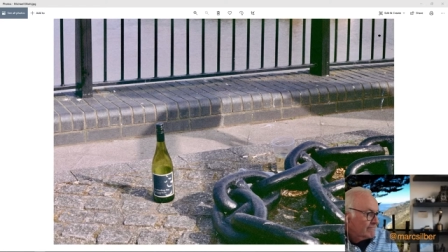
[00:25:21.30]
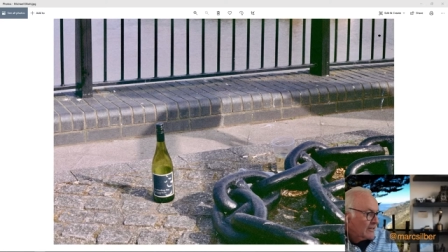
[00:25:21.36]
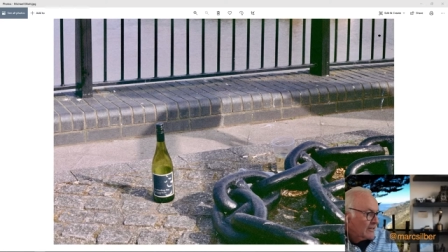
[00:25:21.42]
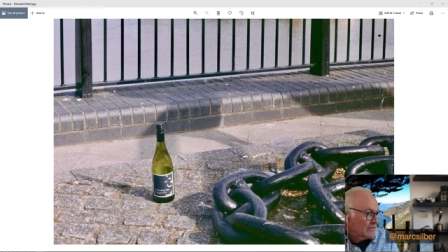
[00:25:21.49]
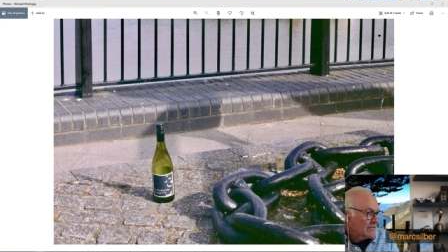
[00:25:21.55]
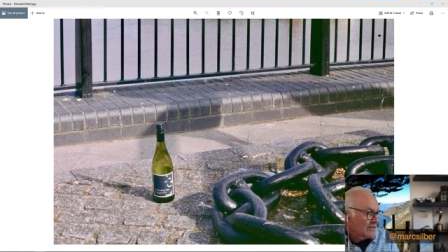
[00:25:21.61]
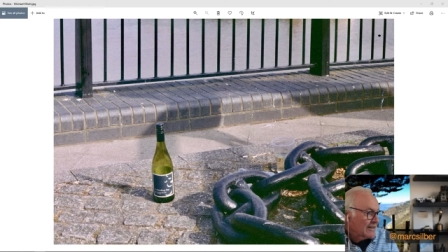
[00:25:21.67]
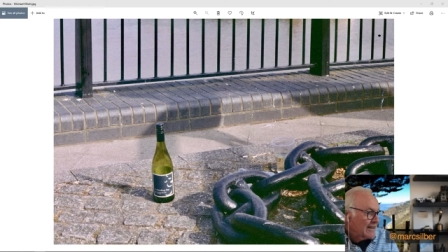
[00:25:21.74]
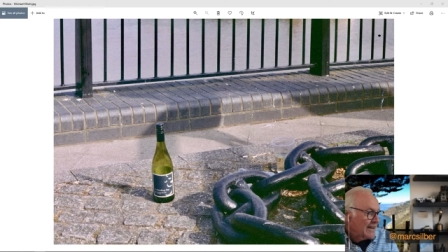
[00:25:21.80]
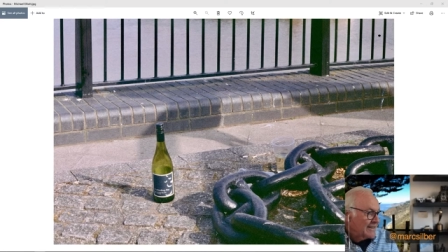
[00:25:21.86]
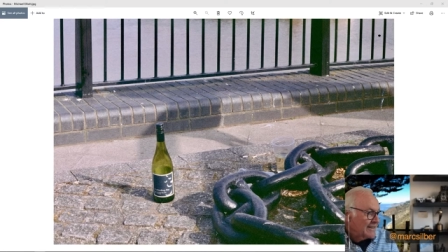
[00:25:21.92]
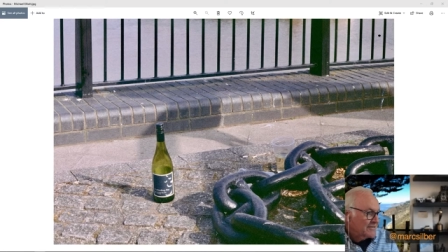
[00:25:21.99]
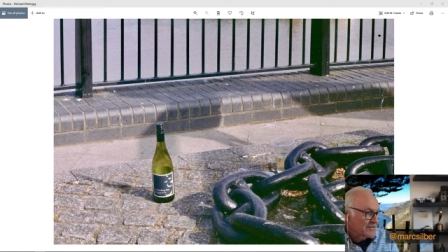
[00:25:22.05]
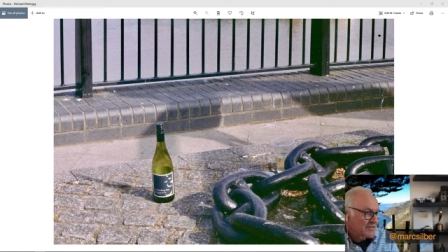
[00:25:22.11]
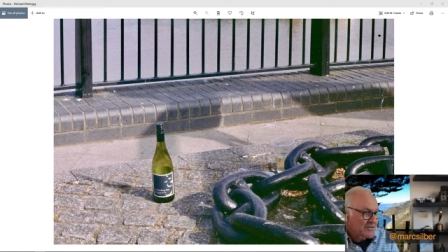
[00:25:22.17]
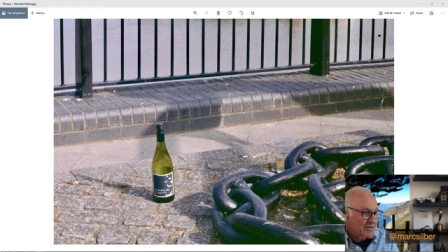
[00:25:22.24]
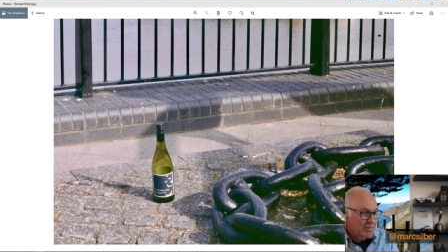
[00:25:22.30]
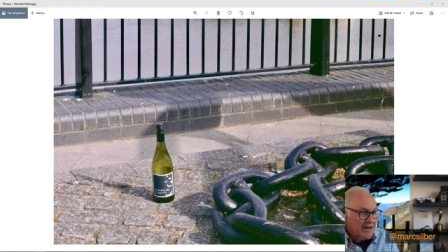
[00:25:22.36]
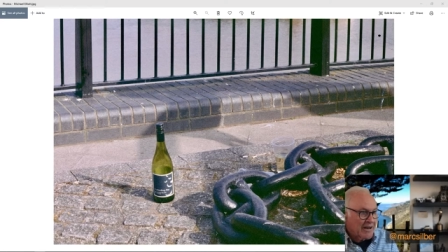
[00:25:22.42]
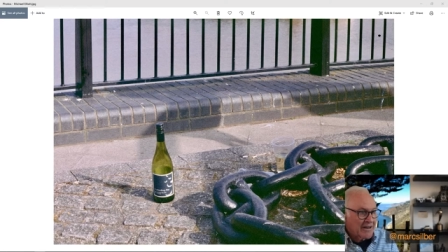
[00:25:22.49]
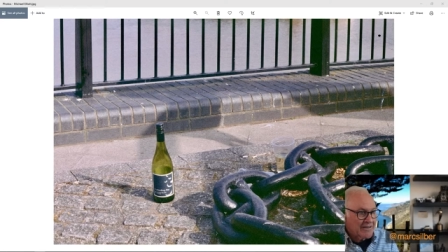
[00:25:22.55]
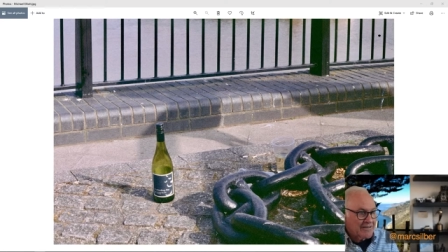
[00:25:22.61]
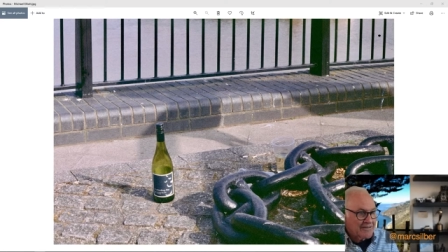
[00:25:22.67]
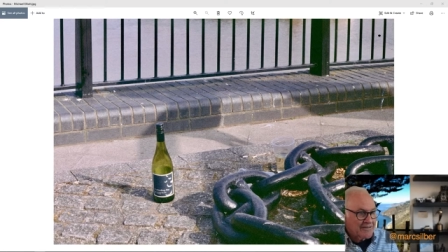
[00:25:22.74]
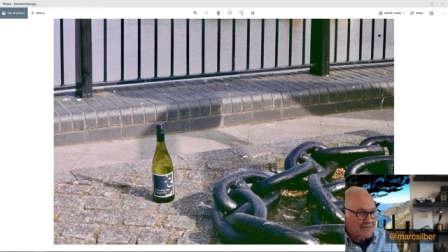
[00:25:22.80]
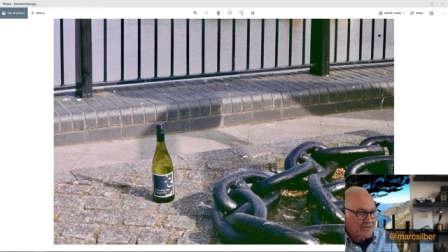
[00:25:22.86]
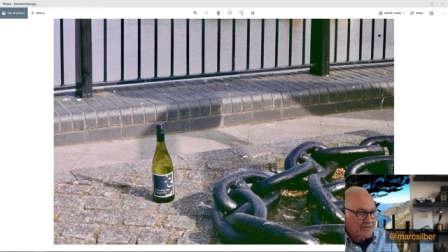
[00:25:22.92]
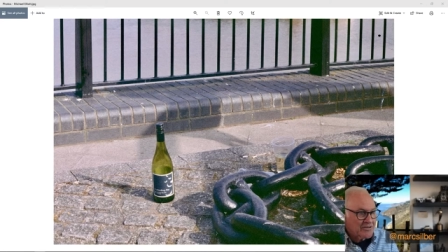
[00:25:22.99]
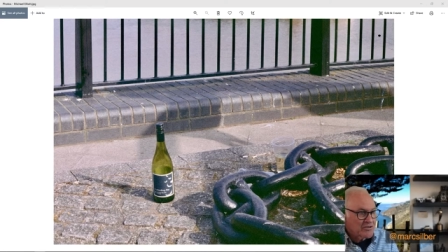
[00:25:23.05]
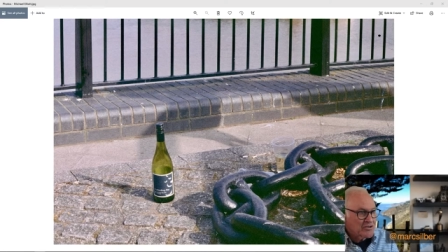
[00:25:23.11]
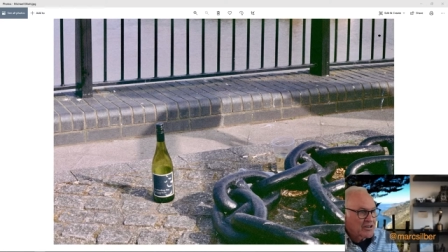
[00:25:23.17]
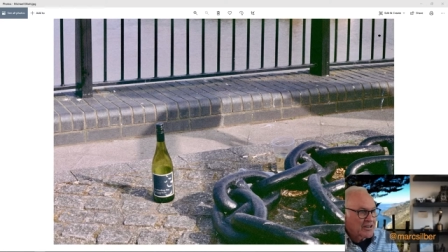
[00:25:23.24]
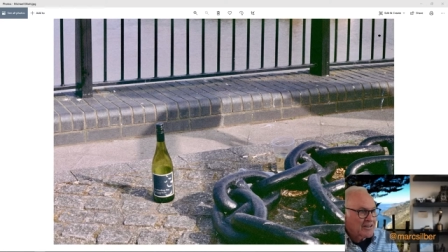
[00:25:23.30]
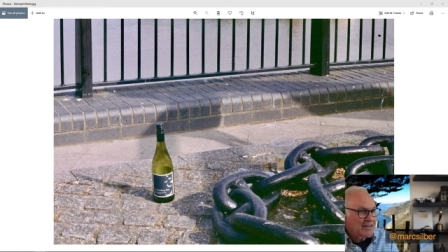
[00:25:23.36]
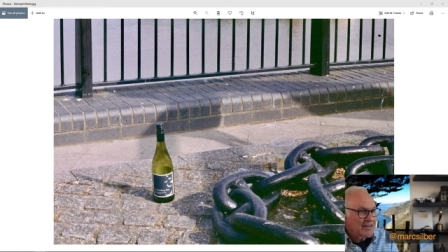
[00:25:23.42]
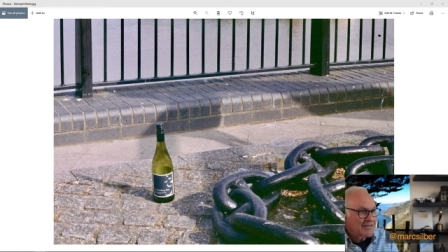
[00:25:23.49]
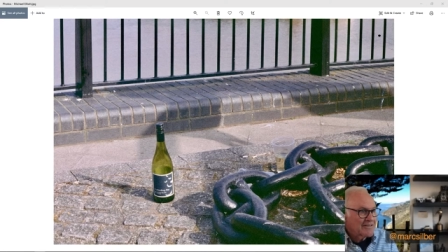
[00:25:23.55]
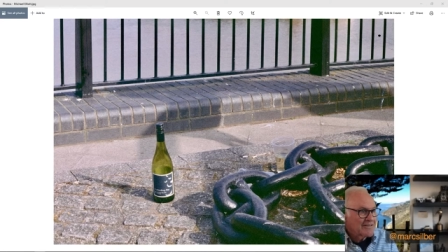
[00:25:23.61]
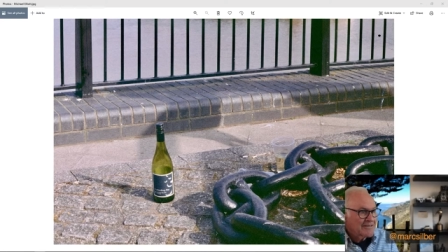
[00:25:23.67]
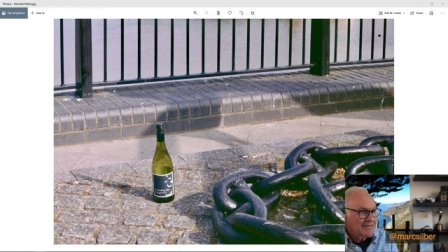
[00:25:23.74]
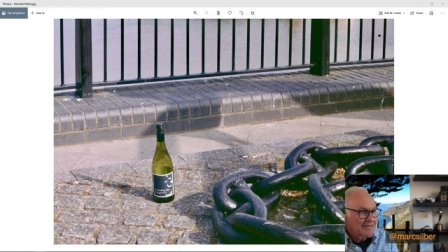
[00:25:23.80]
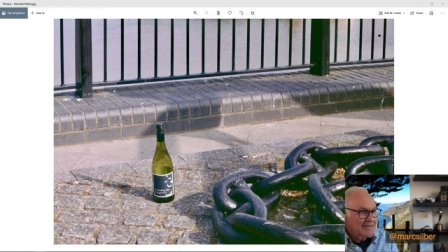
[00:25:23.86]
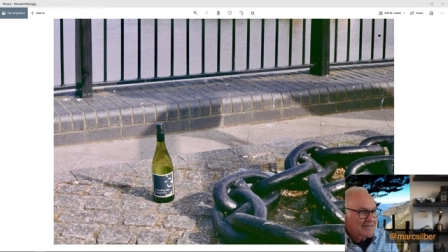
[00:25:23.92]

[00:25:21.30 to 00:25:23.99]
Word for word: There's a glass, there's a bottle, there's a chain.